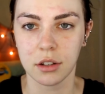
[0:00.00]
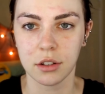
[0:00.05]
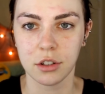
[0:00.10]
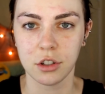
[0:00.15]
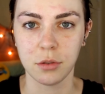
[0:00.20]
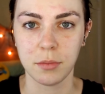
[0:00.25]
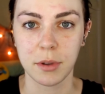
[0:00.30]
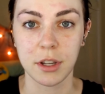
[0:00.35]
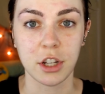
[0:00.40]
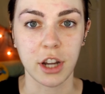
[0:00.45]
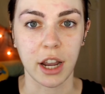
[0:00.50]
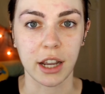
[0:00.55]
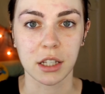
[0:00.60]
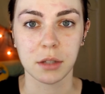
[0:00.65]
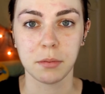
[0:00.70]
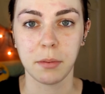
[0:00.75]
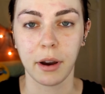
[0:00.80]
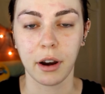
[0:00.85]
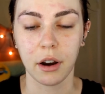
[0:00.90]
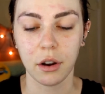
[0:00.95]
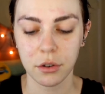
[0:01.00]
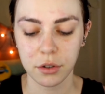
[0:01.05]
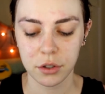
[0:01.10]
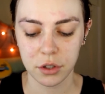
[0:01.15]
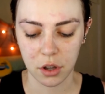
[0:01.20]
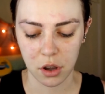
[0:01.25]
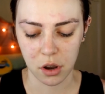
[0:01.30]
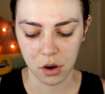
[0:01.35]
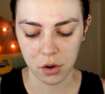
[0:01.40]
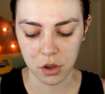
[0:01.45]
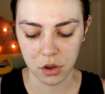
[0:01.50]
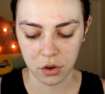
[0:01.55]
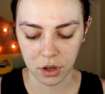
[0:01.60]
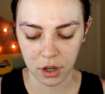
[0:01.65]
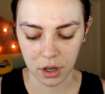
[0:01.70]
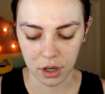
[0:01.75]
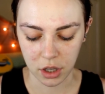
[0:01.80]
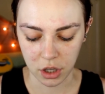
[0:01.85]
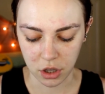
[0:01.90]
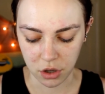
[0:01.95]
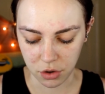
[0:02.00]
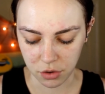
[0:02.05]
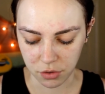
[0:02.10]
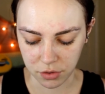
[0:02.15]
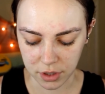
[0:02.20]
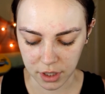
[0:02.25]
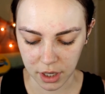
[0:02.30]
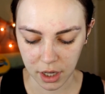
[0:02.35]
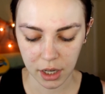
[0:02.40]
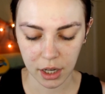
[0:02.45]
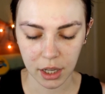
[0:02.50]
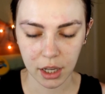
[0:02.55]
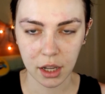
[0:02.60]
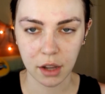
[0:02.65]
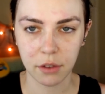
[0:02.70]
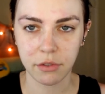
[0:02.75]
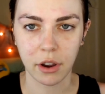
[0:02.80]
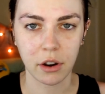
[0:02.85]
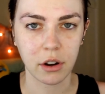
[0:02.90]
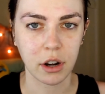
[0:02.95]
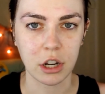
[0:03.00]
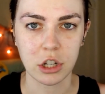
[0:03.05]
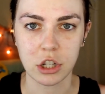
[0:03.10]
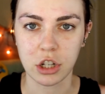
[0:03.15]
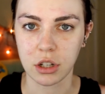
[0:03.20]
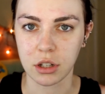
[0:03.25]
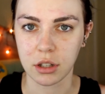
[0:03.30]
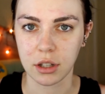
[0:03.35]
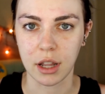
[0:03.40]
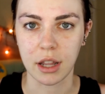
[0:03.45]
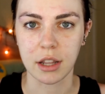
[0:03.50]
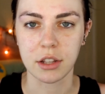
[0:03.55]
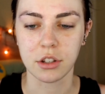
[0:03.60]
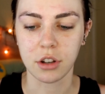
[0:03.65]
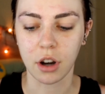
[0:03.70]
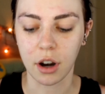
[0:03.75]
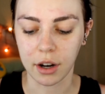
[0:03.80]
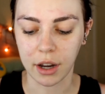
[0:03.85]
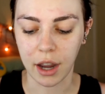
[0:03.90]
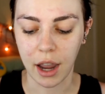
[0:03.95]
to be Jack Sparrow, so you can use any foundation that is dark.